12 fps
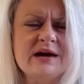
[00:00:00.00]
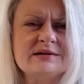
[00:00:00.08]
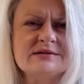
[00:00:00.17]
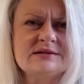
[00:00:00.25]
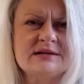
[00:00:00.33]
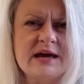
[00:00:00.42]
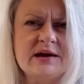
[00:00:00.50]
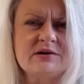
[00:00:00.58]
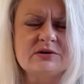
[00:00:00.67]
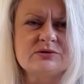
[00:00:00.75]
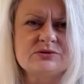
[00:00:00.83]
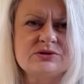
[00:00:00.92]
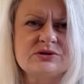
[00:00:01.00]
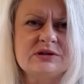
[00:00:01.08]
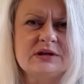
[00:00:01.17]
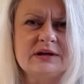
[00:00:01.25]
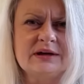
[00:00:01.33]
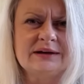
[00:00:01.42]
sales,
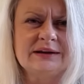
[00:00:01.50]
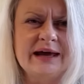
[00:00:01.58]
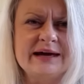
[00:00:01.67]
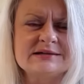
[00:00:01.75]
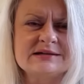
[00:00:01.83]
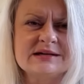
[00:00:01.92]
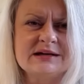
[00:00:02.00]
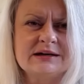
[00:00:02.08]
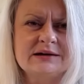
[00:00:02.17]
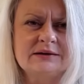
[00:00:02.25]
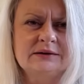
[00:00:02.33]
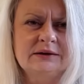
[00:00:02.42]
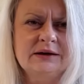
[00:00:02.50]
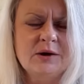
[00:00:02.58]
the Alaska